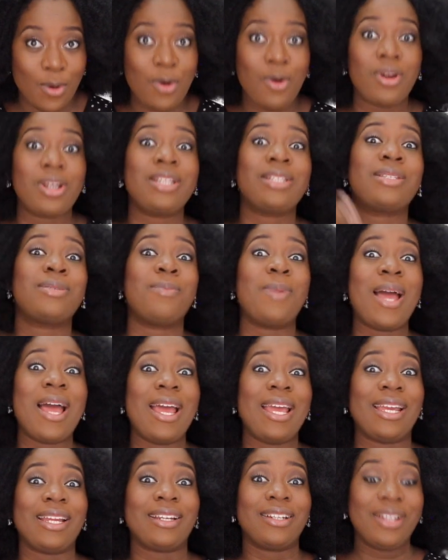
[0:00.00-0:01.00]
Oh, it's
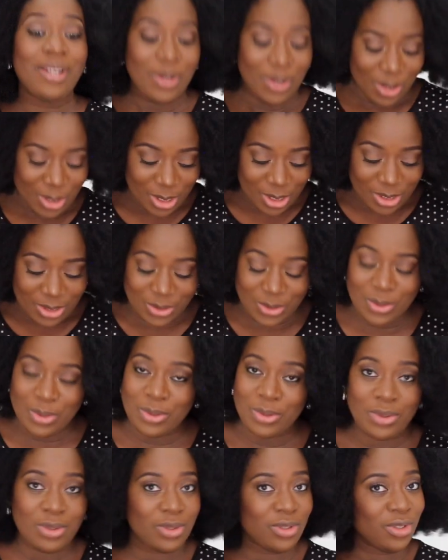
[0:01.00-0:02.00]
mine.
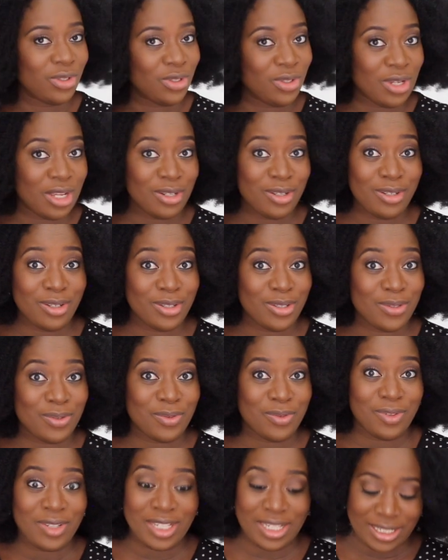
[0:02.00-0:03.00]
So you're not going to
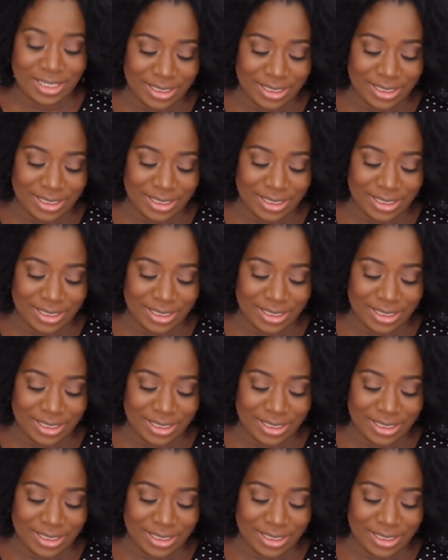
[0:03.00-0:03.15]
feel